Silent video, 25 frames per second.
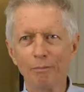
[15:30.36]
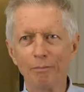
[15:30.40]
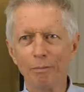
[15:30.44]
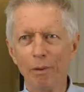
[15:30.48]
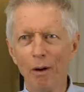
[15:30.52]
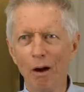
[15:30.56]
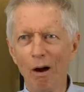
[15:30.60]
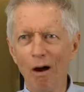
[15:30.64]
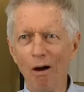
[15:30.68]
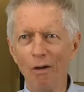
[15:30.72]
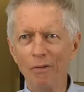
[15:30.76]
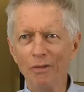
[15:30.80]

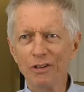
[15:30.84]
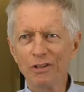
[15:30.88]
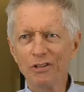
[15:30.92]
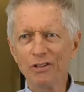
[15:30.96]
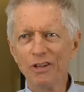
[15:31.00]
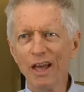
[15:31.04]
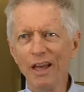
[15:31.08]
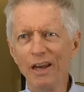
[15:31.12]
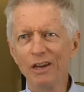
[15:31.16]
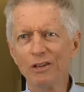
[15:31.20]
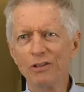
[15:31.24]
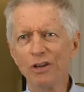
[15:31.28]
Paul, this
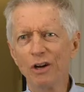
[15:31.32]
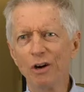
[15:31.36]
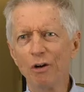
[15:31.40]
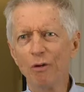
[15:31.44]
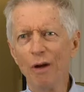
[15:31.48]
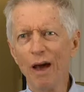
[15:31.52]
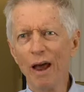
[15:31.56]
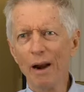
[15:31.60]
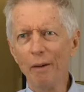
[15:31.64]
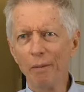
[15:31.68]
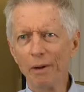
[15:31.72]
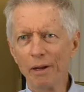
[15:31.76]
data is
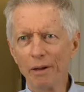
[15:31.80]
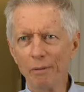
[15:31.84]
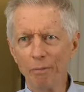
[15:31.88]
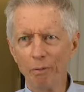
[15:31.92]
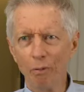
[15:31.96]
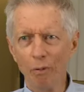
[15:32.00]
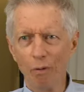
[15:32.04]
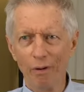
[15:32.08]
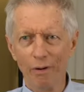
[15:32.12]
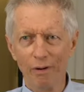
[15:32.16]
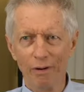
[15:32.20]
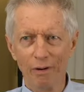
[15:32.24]
incredibly
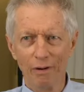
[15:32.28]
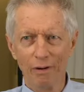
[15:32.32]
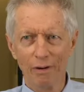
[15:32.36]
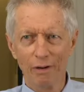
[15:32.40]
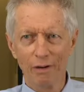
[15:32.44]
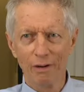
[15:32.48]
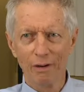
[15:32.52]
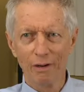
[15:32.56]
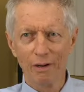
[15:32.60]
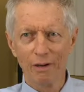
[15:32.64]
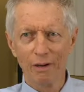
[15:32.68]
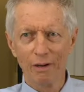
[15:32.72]
important,
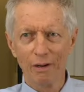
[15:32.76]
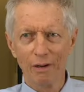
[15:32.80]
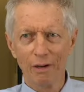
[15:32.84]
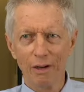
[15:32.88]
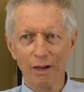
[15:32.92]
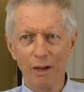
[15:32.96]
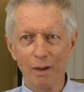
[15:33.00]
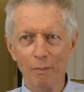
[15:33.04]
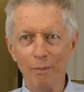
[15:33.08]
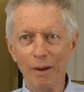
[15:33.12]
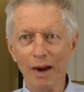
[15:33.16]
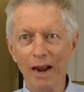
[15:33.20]

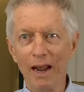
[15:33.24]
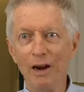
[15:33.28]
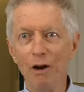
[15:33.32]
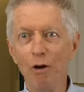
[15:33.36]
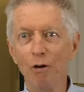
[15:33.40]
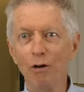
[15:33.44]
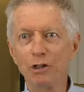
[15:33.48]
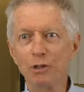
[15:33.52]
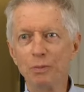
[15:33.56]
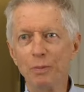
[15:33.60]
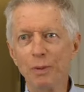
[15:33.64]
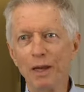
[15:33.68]
but I
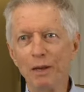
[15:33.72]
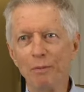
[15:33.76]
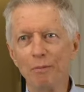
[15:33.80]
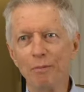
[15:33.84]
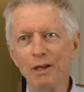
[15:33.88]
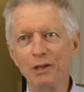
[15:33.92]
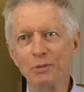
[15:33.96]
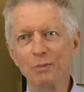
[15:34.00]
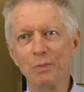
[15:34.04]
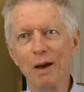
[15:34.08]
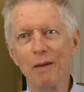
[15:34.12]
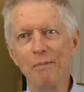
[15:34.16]
know it's being
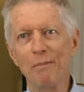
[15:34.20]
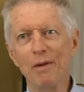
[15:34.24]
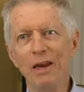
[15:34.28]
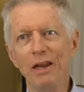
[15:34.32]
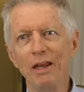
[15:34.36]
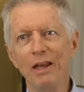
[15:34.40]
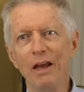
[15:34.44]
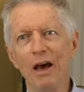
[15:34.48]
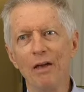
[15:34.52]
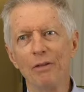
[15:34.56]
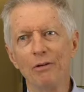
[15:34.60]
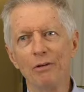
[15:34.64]
missed by
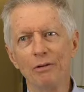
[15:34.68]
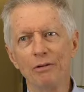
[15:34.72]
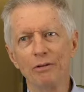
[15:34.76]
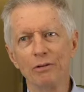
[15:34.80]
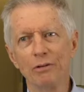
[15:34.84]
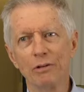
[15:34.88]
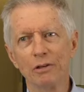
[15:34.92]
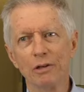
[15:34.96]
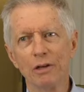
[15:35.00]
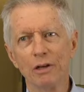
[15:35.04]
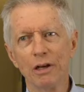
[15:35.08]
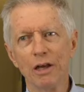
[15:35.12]
many
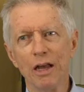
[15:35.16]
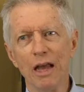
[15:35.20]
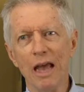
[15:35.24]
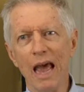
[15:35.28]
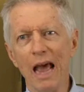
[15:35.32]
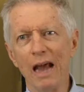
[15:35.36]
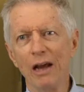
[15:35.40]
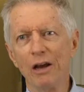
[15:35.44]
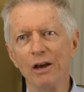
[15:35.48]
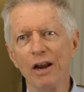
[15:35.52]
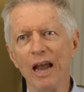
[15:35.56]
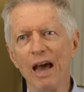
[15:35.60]
others
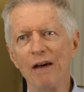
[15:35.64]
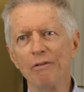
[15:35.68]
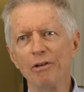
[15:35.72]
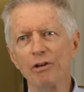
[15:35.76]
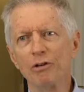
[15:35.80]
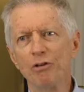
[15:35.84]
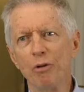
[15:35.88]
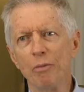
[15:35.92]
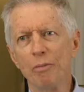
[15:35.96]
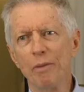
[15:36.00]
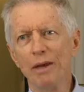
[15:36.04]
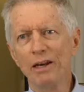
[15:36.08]
and can have a
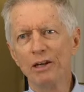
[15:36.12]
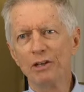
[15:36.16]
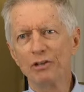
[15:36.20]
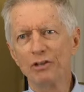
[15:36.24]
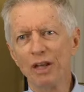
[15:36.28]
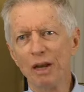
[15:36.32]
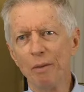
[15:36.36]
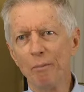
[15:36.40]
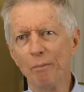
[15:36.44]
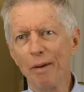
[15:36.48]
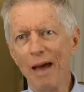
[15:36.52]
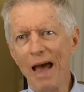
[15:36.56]
tremendous
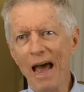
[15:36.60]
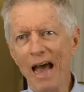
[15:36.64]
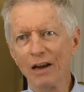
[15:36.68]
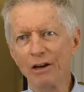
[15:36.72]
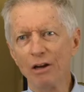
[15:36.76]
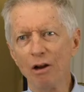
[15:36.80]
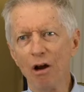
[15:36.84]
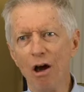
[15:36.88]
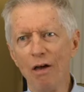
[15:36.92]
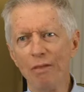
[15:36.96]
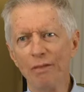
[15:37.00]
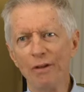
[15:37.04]

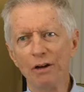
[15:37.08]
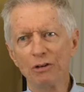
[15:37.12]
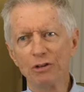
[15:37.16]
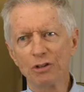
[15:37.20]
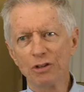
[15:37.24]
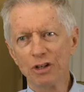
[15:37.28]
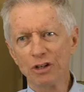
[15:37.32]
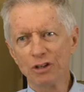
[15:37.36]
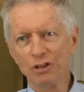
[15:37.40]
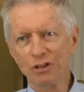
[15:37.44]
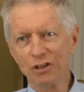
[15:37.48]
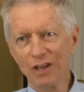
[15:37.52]
impact on their
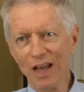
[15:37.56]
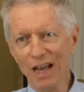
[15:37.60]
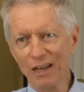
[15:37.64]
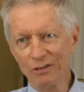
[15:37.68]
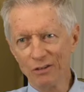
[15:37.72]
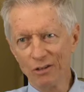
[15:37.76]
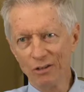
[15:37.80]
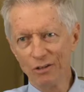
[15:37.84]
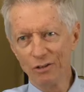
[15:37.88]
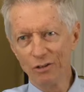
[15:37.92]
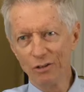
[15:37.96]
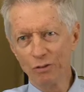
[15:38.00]

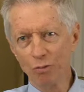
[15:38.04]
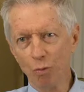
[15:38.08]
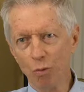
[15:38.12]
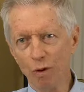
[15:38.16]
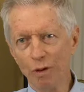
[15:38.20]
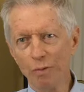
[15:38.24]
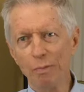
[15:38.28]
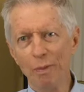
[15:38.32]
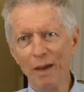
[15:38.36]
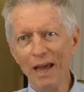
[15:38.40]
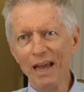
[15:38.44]
successes with